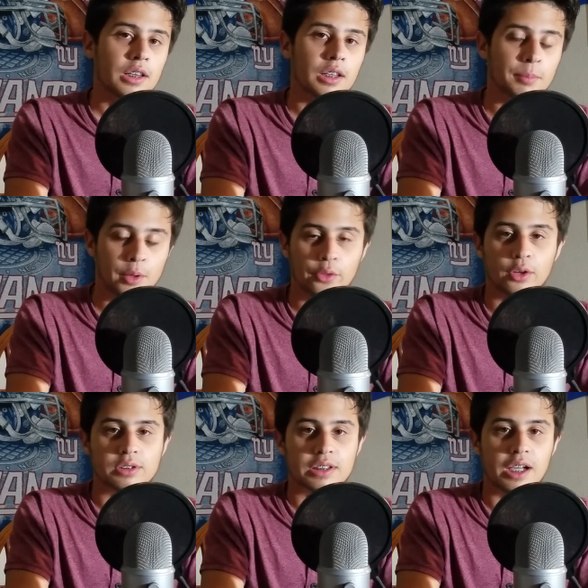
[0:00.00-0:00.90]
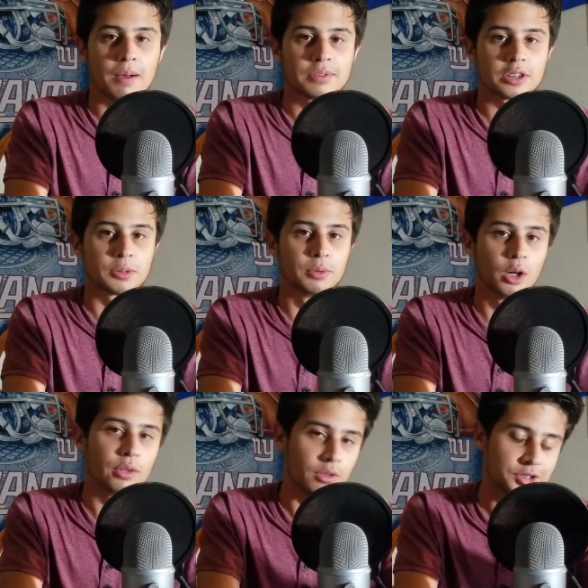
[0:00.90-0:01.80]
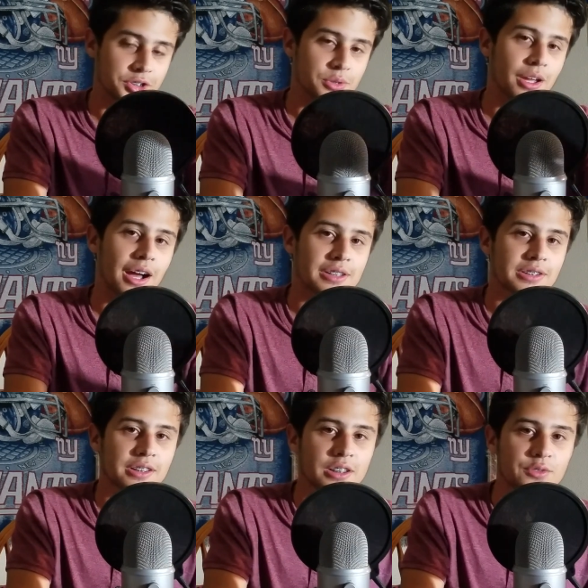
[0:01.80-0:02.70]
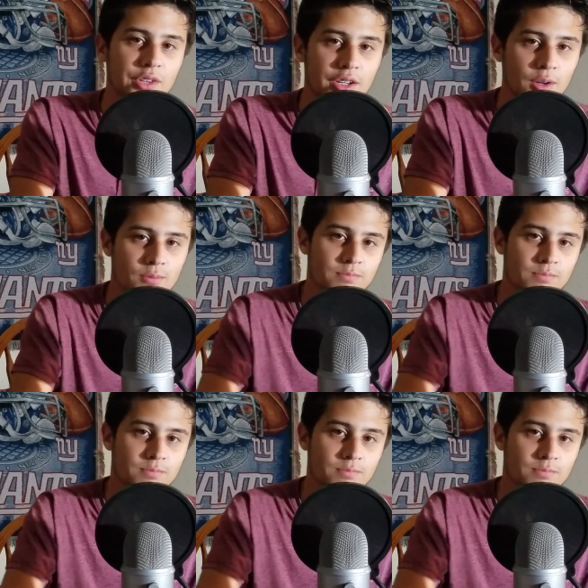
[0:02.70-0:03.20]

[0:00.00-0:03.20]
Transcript: Let me know your thoughts in the comment section below, and I'll see you guys in the next video.